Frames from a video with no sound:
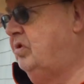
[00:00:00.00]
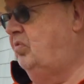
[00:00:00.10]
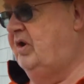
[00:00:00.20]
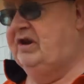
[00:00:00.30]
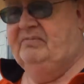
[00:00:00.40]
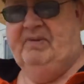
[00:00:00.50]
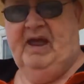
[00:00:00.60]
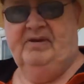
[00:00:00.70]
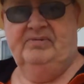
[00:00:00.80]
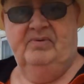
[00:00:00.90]
one of the
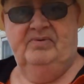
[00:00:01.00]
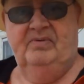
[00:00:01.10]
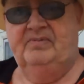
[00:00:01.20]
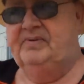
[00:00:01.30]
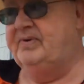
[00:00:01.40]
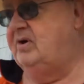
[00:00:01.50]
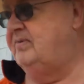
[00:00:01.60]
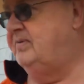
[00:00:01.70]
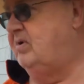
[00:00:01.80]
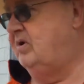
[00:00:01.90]
pastors from the
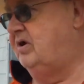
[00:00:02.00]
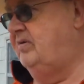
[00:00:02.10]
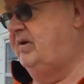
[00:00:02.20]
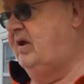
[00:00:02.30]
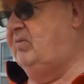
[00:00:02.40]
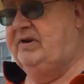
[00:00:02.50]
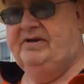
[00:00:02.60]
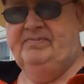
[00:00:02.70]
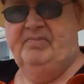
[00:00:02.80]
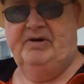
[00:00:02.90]
church is going to come down with
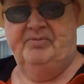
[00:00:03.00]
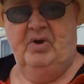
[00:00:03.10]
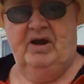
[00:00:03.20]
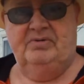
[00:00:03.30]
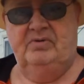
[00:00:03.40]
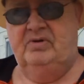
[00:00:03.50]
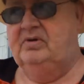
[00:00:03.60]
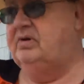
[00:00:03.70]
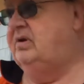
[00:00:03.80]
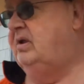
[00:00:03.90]
his big tractor
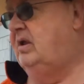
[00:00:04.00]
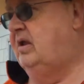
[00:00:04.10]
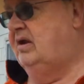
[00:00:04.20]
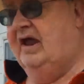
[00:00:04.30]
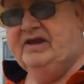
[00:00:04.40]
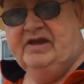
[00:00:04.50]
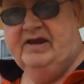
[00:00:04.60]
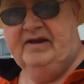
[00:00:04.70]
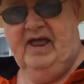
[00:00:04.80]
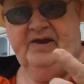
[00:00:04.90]
like he
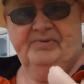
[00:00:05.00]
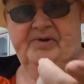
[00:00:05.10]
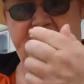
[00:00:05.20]
did last